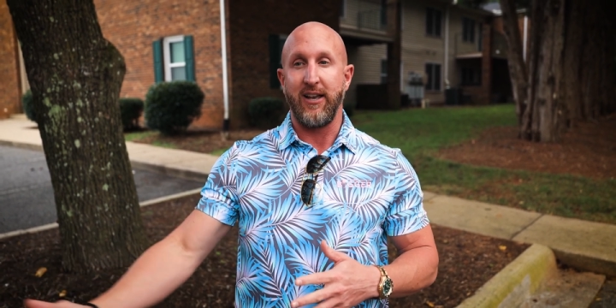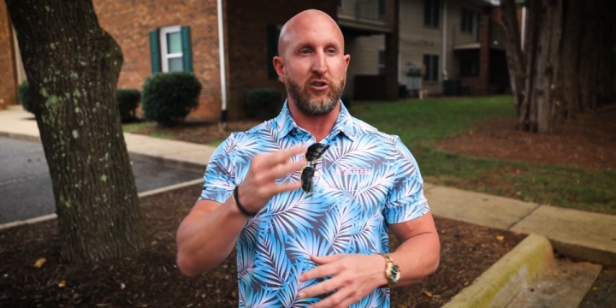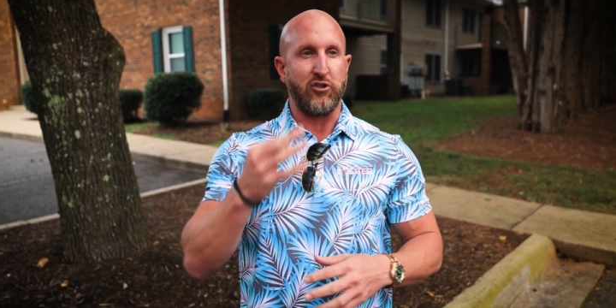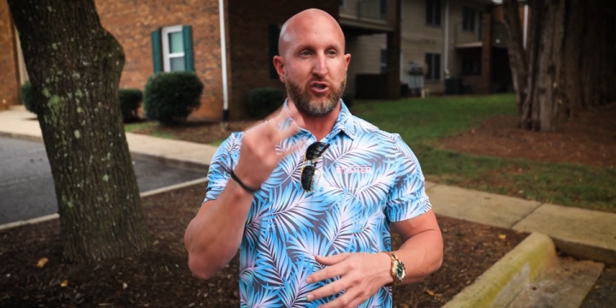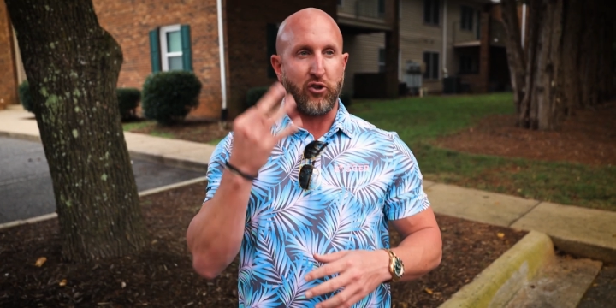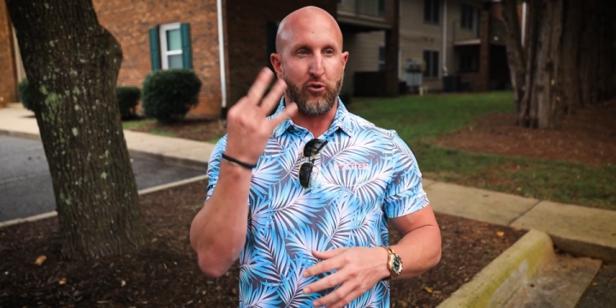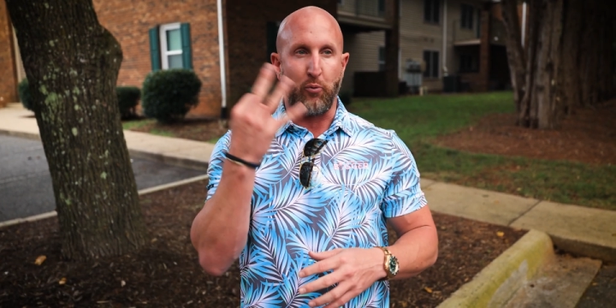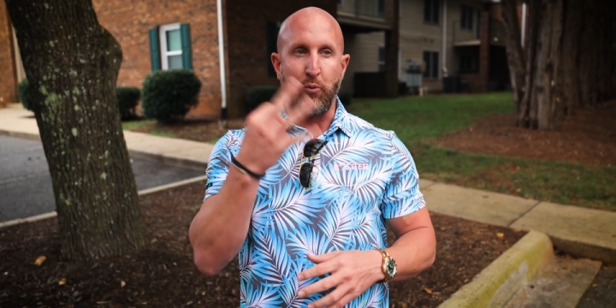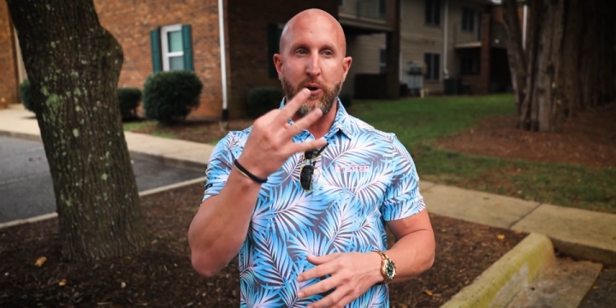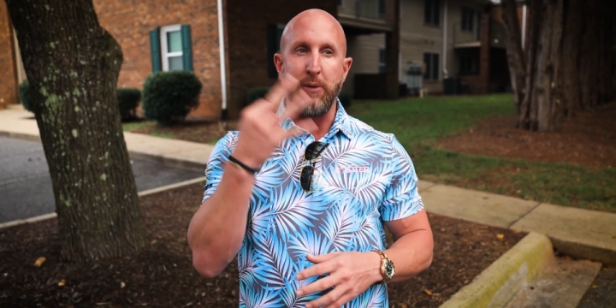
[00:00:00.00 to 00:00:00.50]
There's
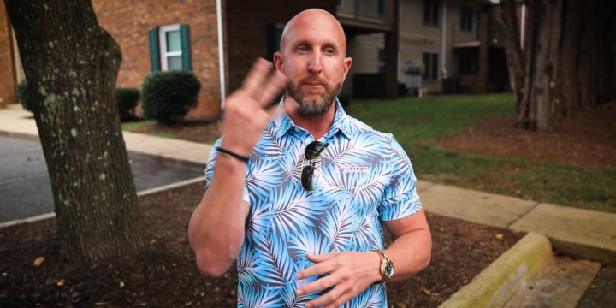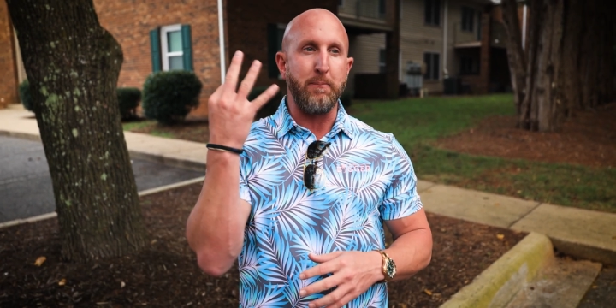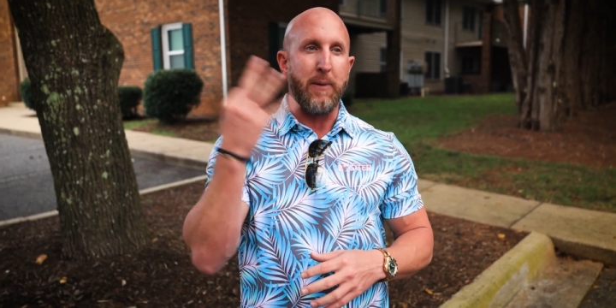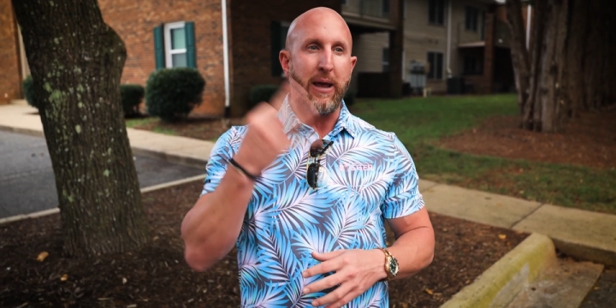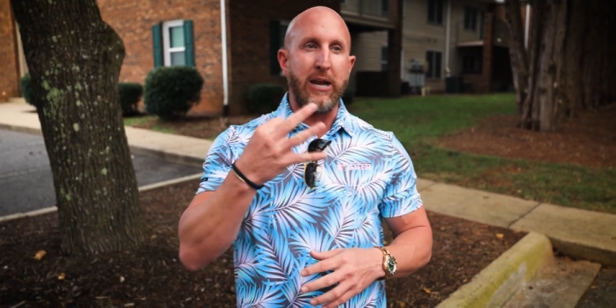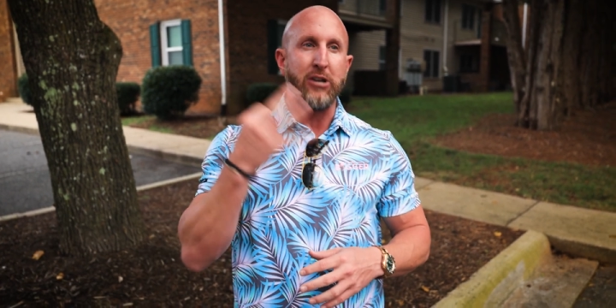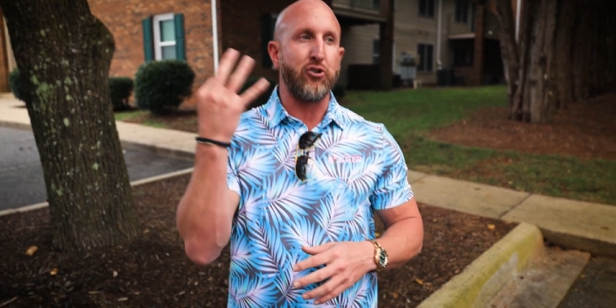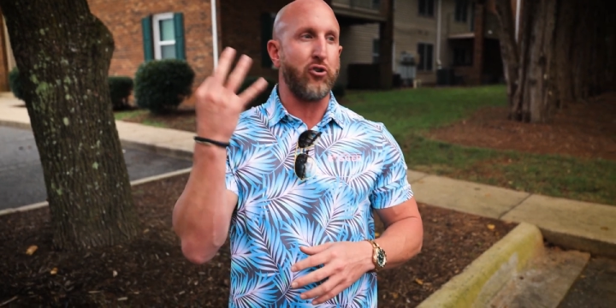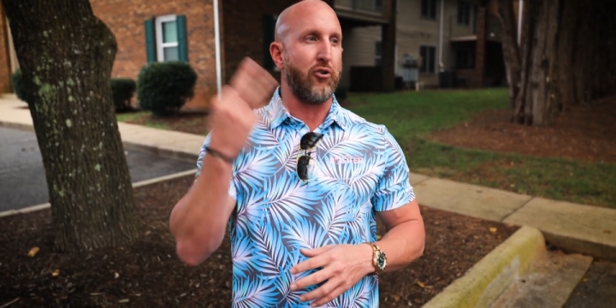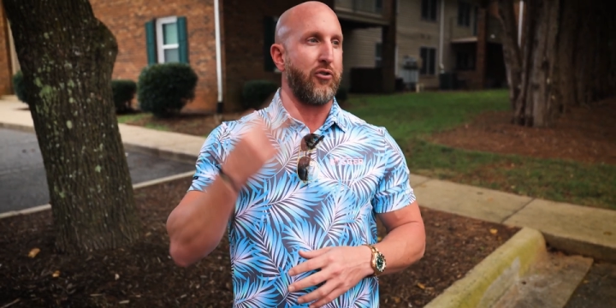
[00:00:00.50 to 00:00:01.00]
three
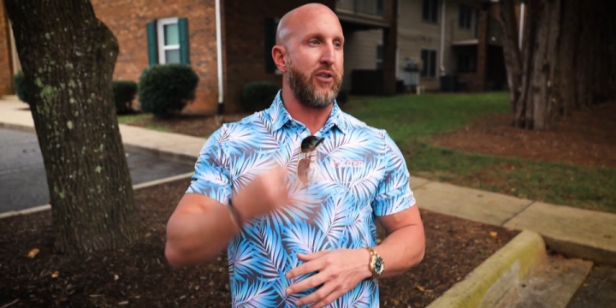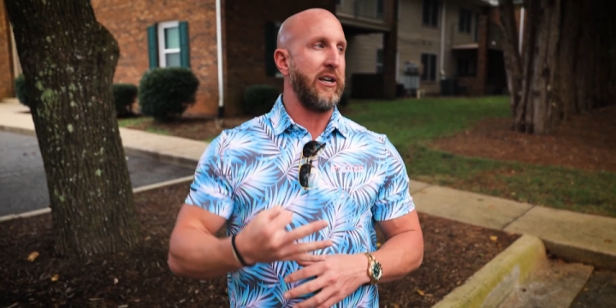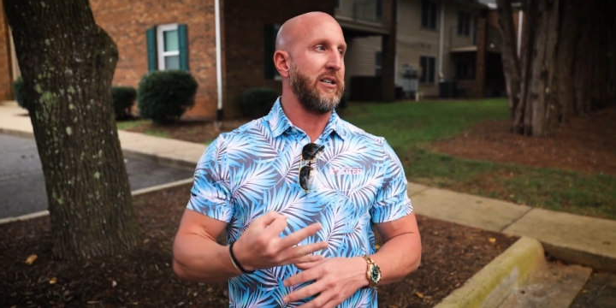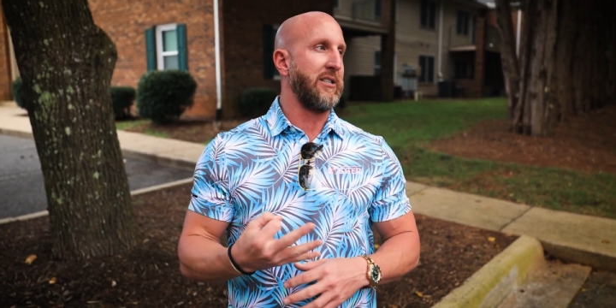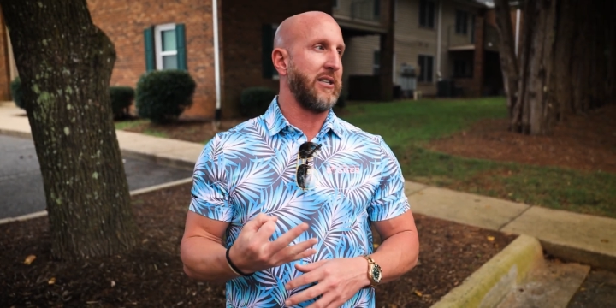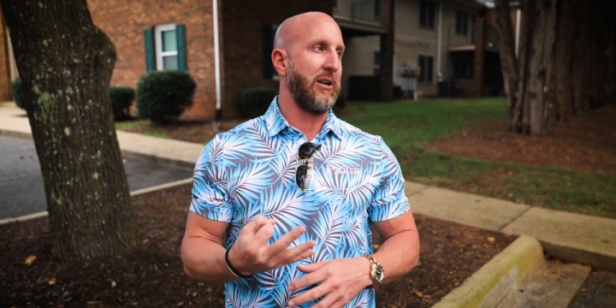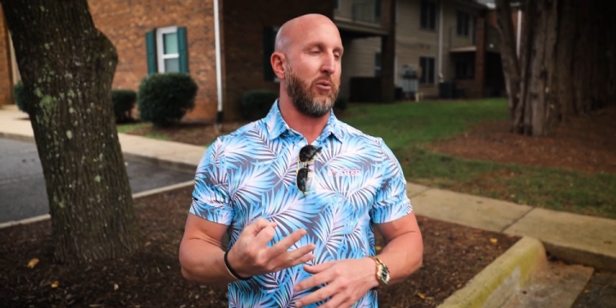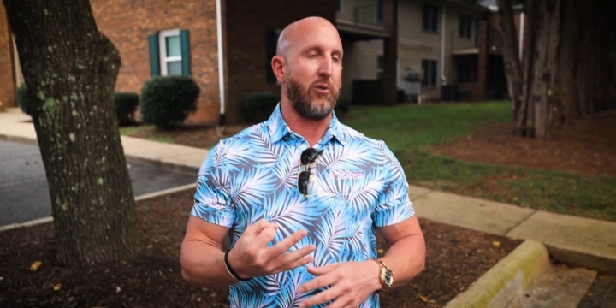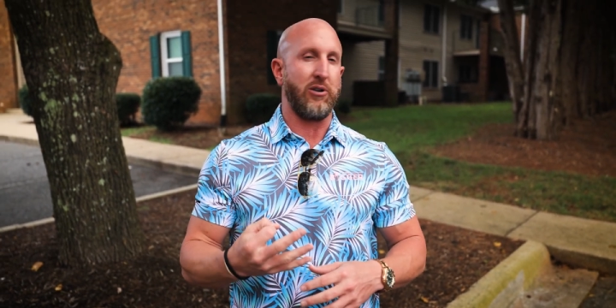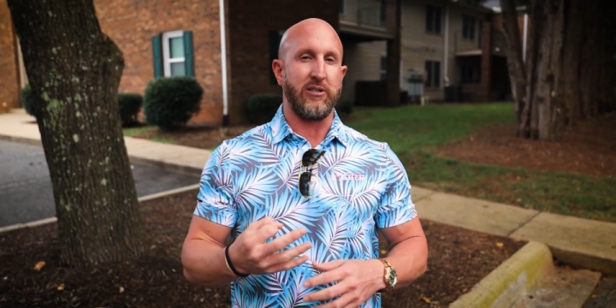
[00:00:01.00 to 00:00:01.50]
major things
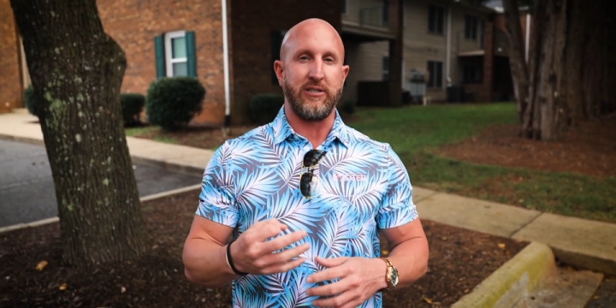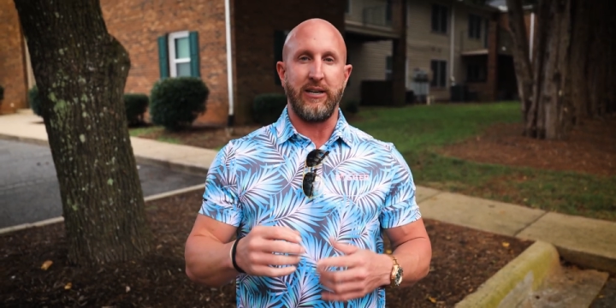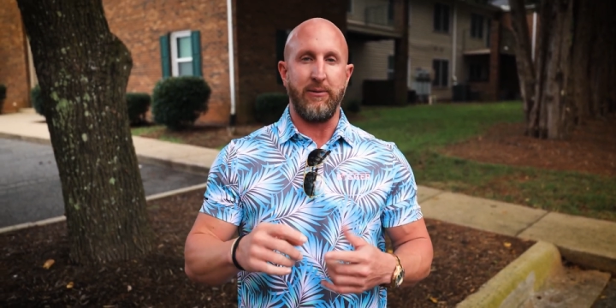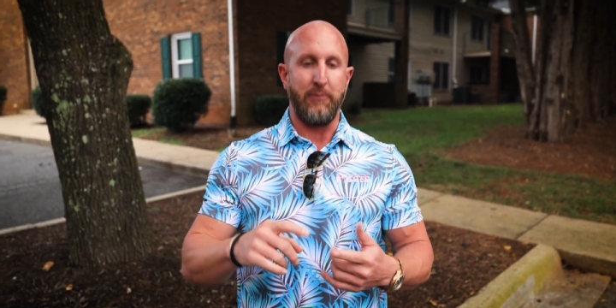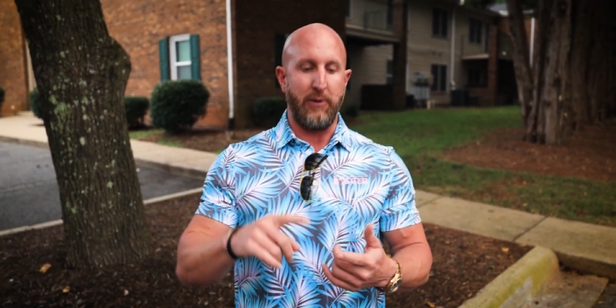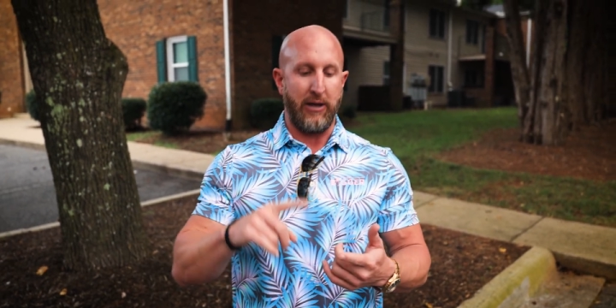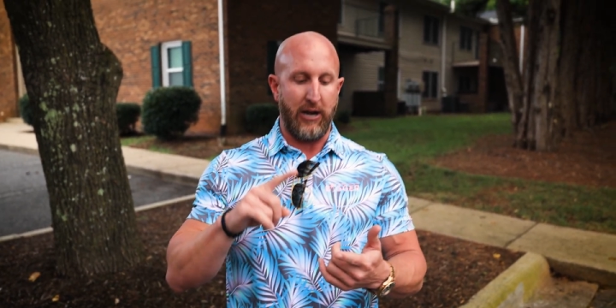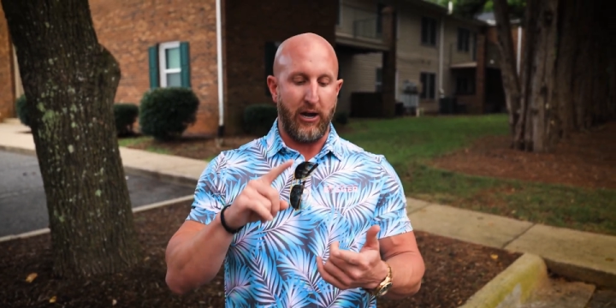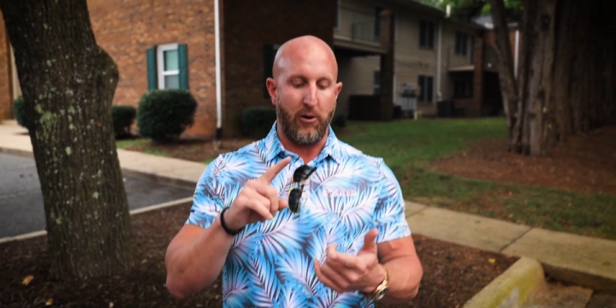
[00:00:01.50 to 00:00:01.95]
that I wanna see, man.